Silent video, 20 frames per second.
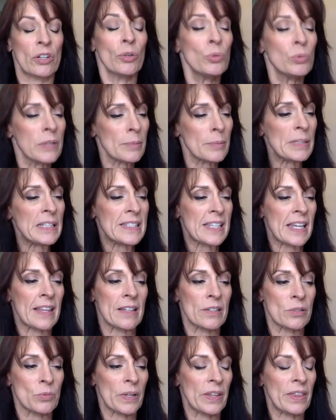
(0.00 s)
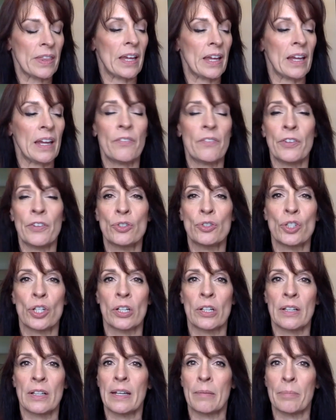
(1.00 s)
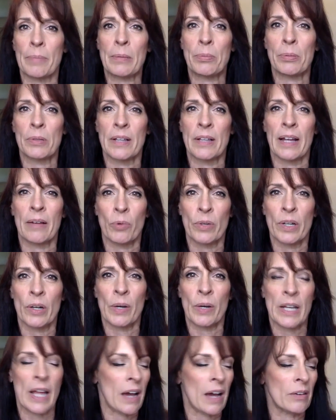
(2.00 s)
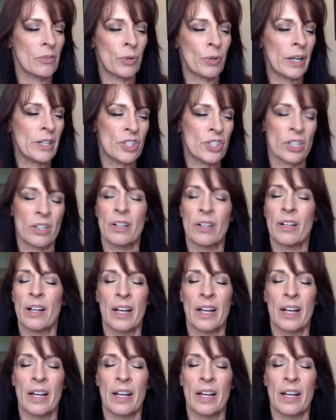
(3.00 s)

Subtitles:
Oh, let me say this one thing. If you're journaling and people are like, how do I journal?